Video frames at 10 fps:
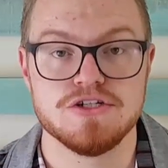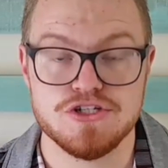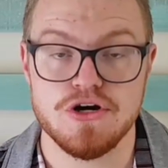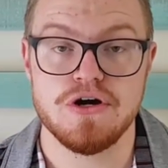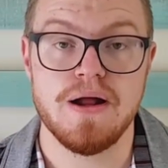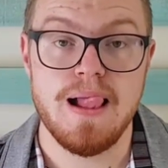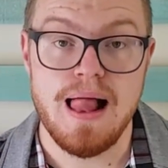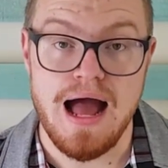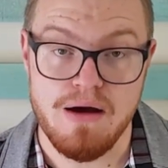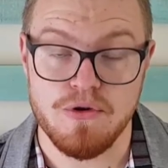So,
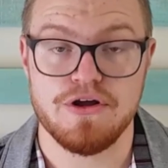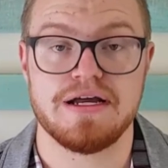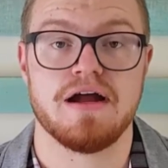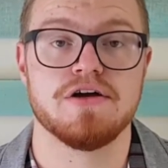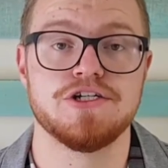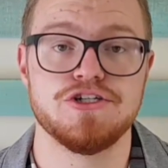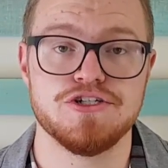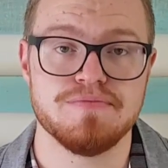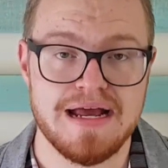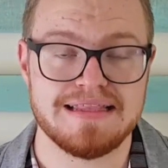I want to encourage you
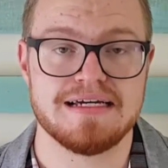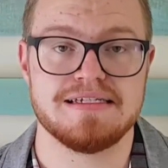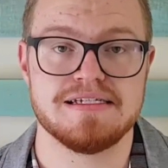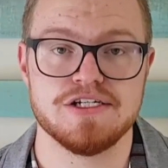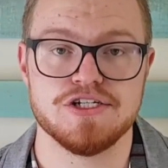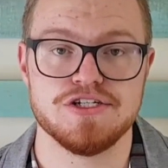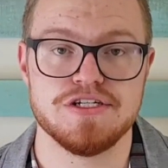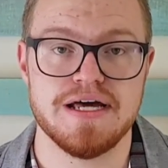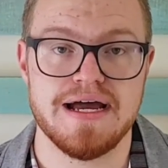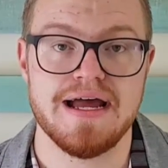to make that decision
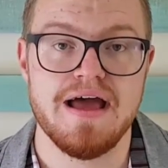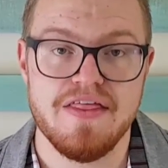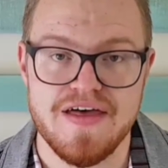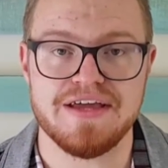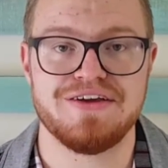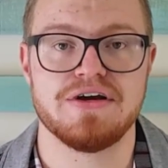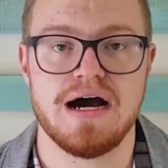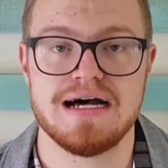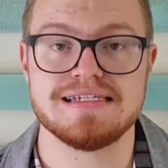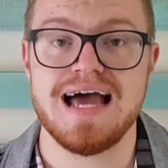today. Thank you
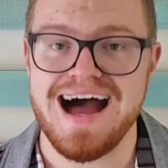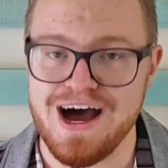guys.